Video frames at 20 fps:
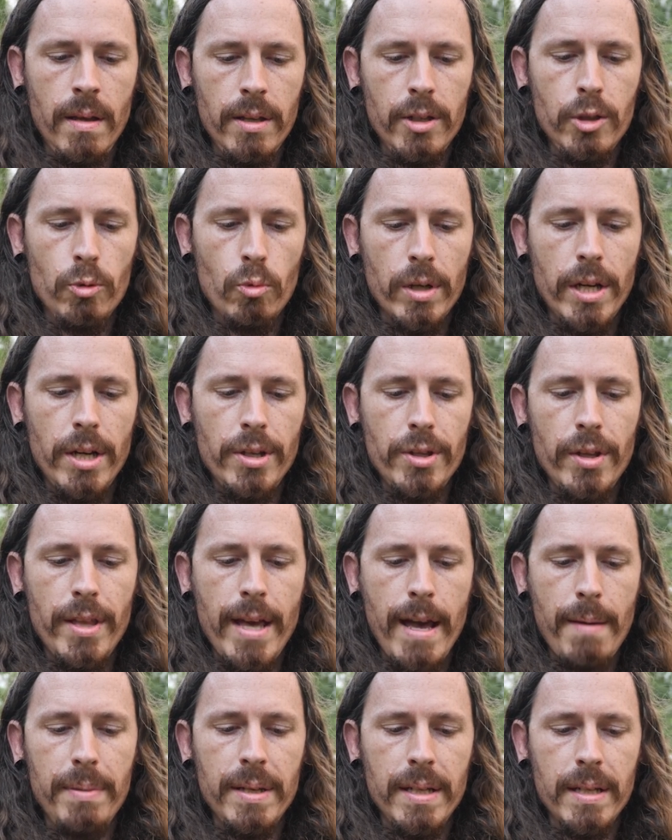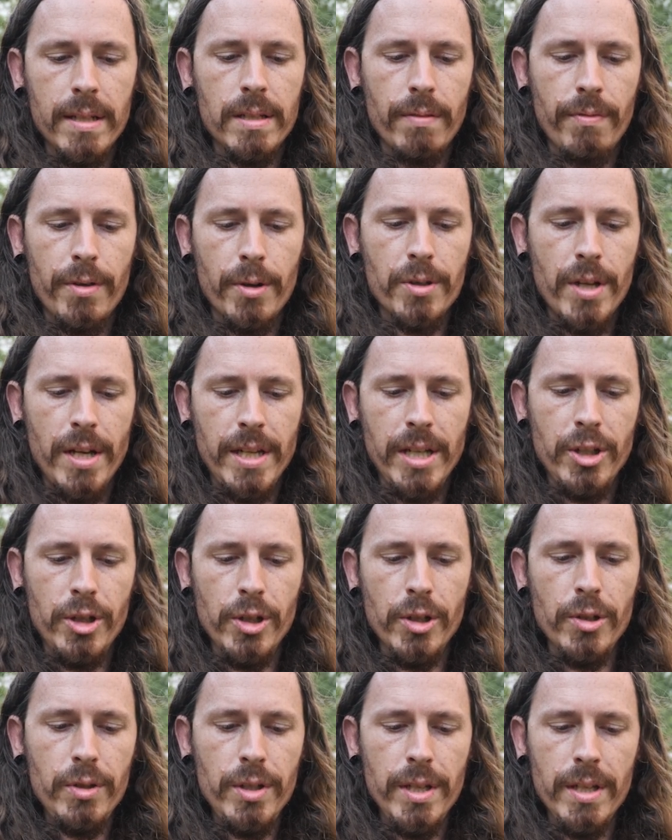You want to do that because if there's any
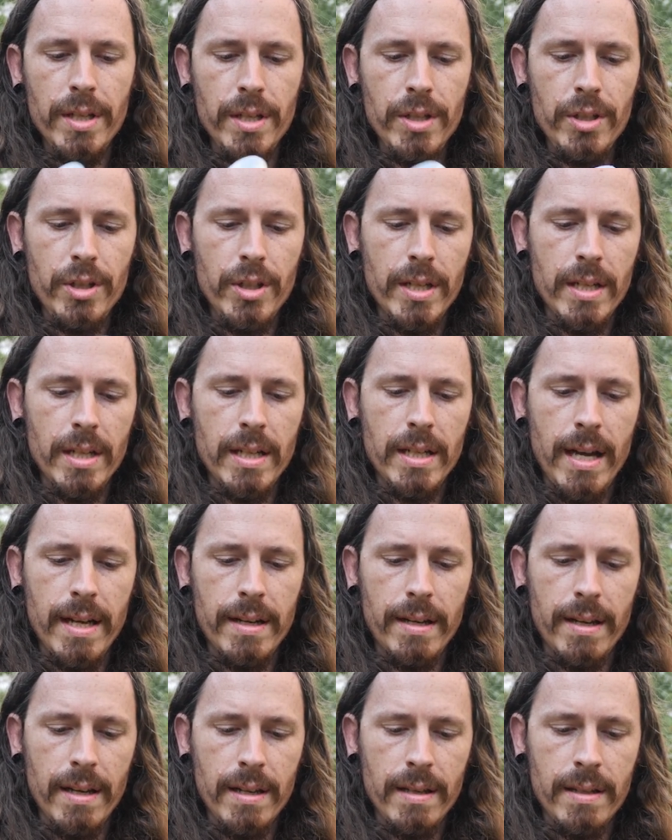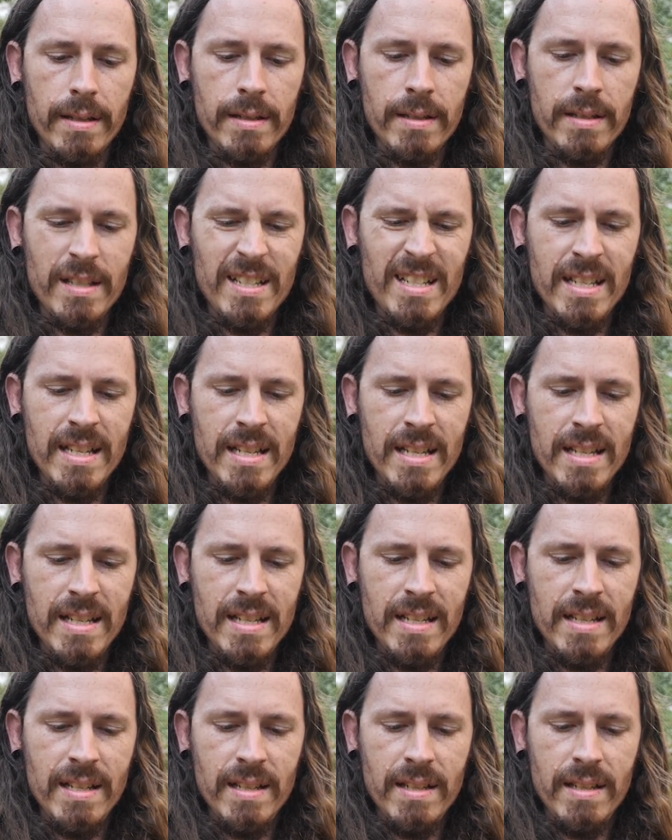juices, you can kind of
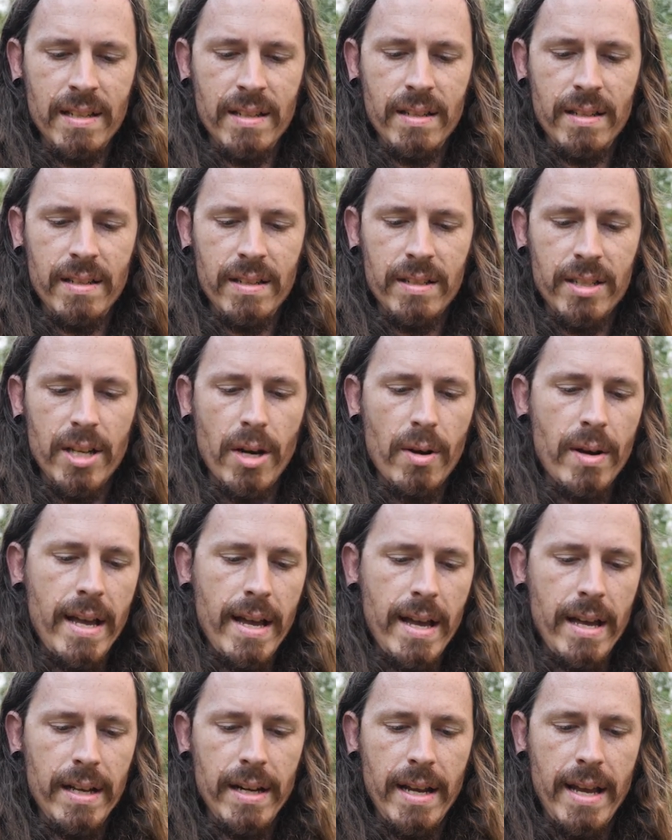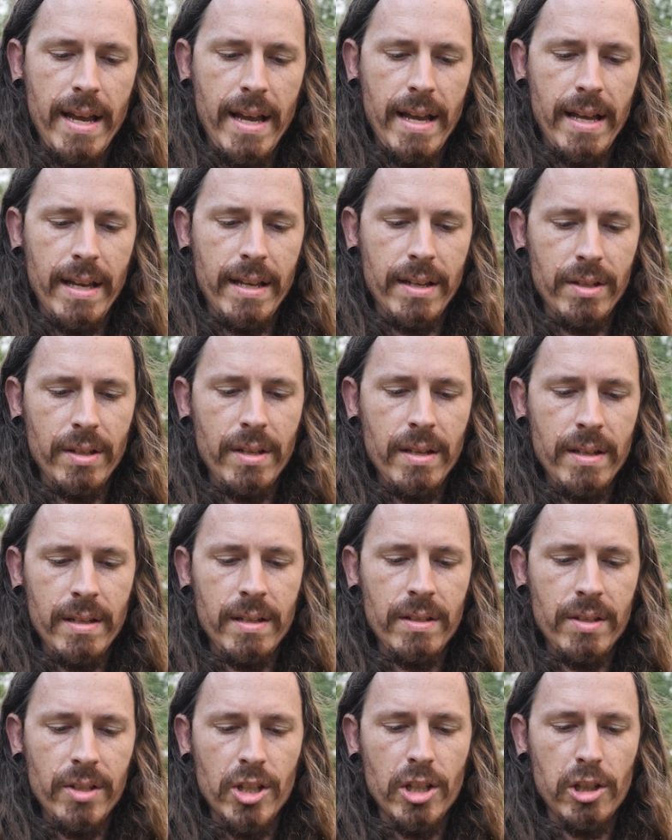go ahead and
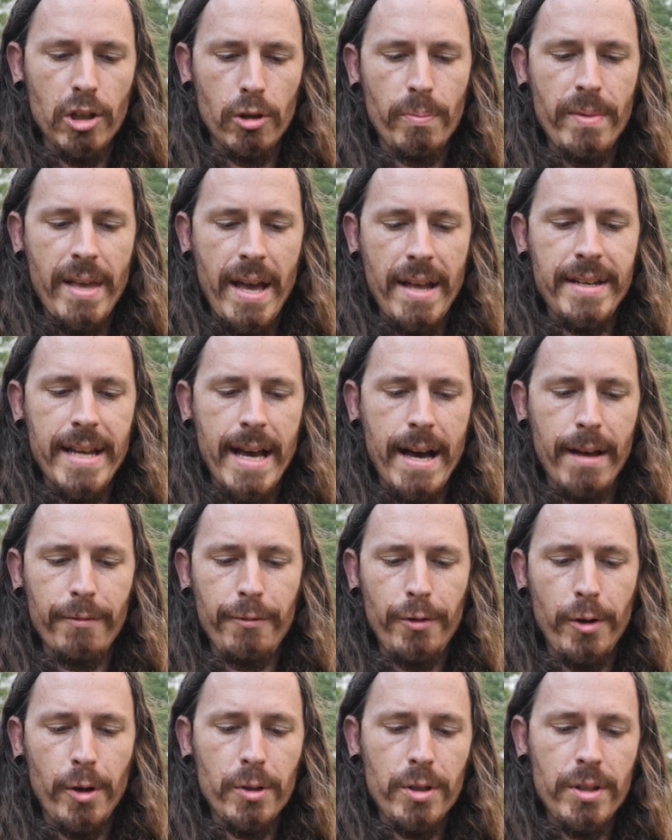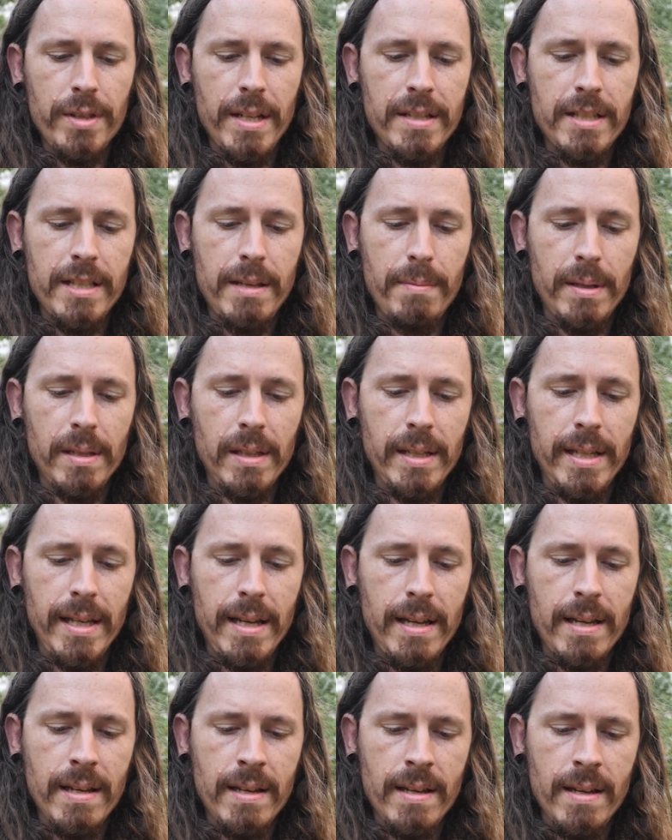slurp that down first. That's
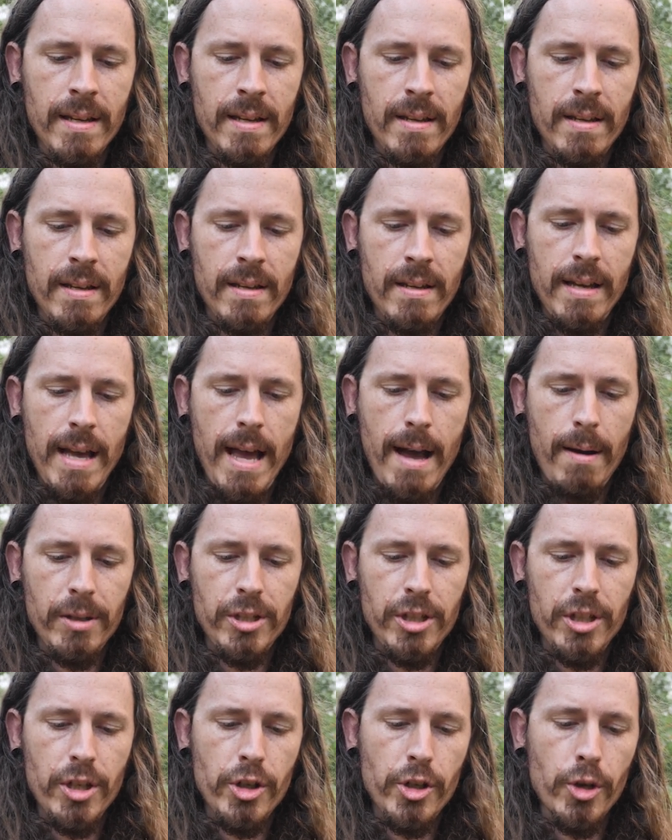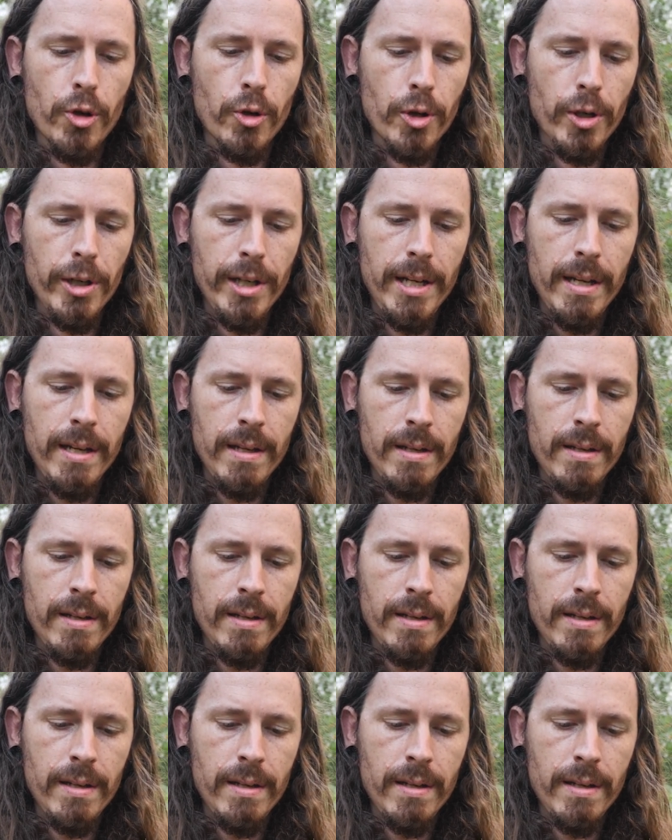typically how it's enjoyed.